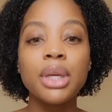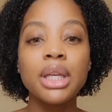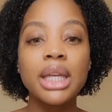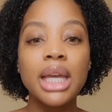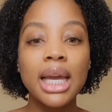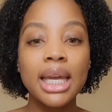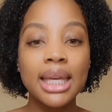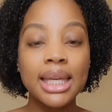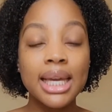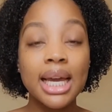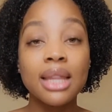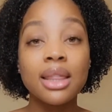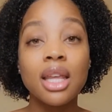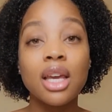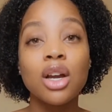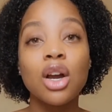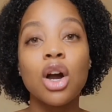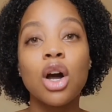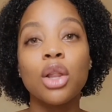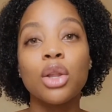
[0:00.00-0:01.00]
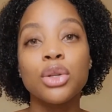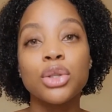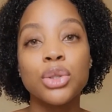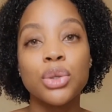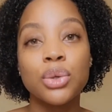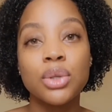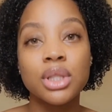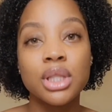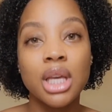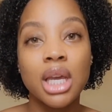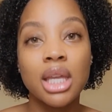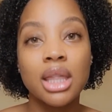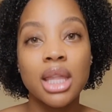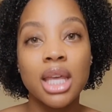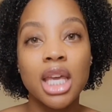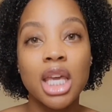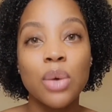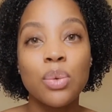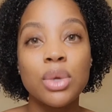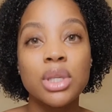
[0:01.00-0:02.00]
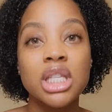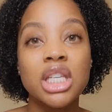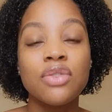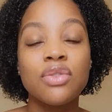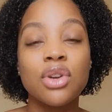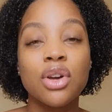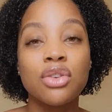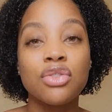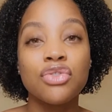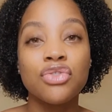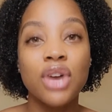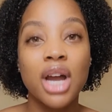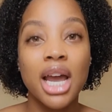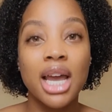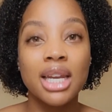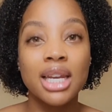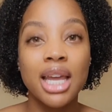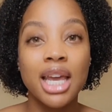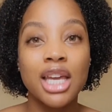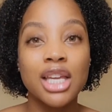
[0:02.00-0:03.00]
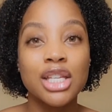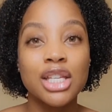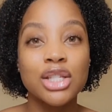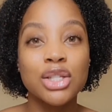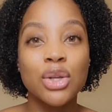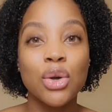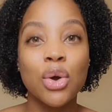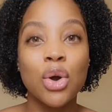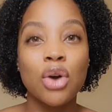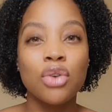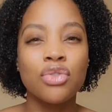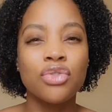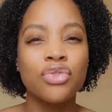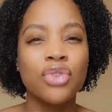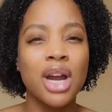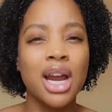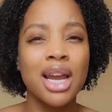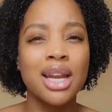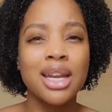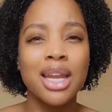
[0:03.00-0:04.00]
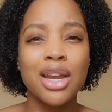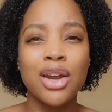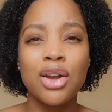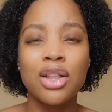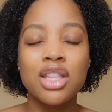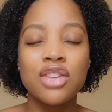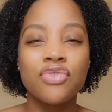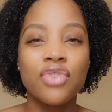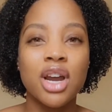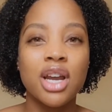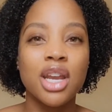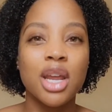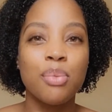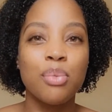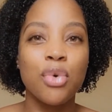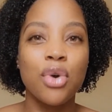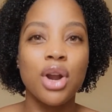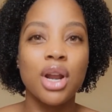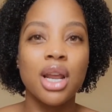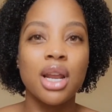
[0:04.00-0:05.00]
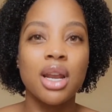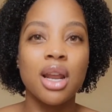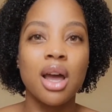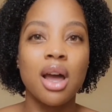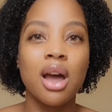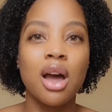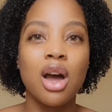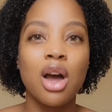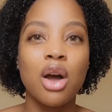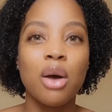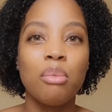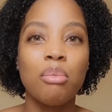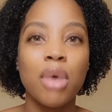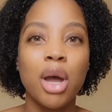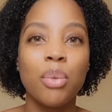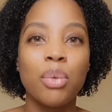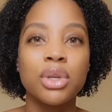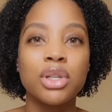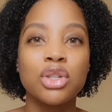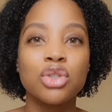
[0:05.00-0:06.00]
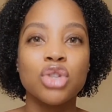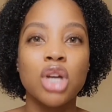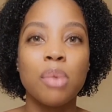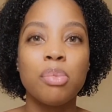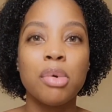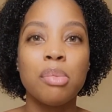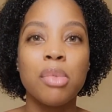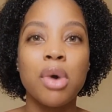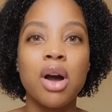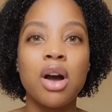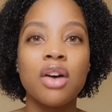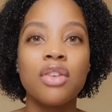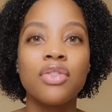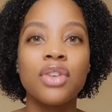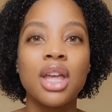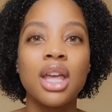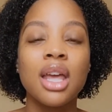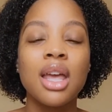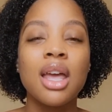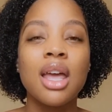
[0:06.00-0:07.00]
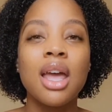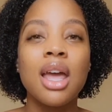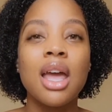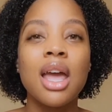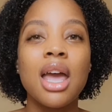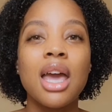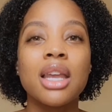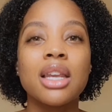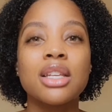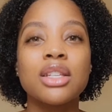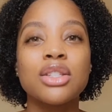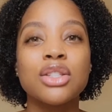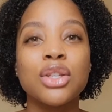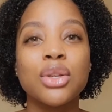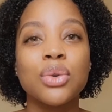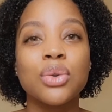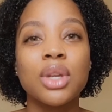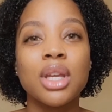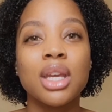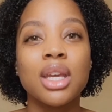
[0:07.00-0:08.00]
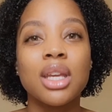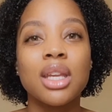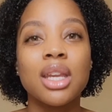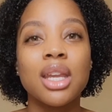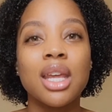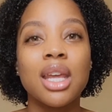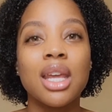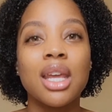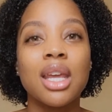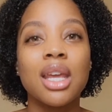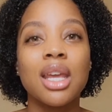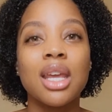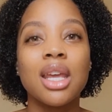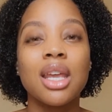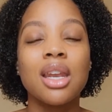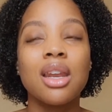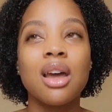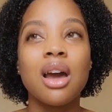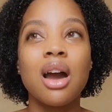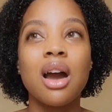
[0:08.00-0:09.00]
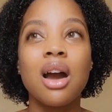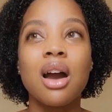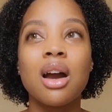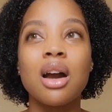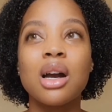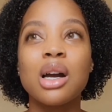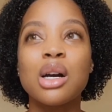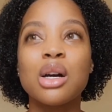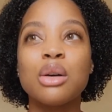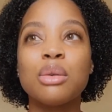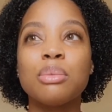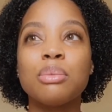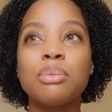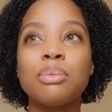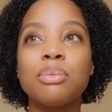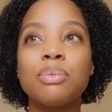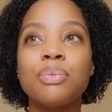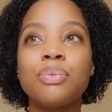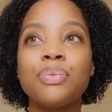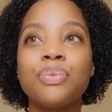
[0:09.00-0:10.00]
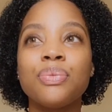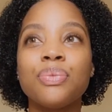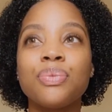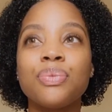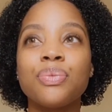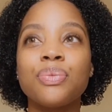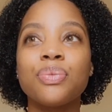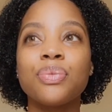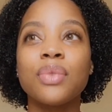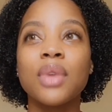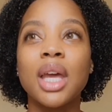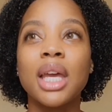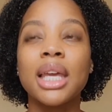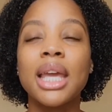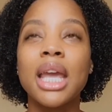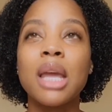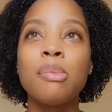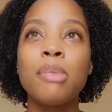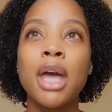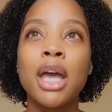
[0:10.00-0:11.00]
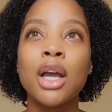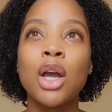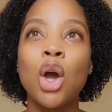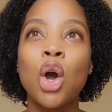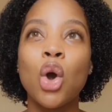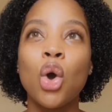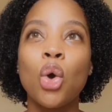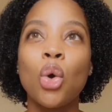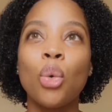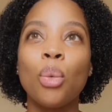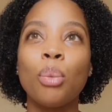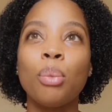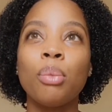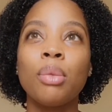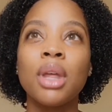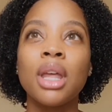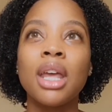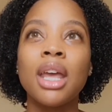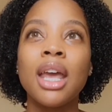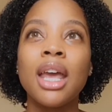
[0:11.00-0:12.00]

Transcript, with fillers: but yeah, he got that call on Tuesday that he was leaving on Friday. So on Friday, early Friday morning, um, I went to drop him off at his unit, and um, I came back home.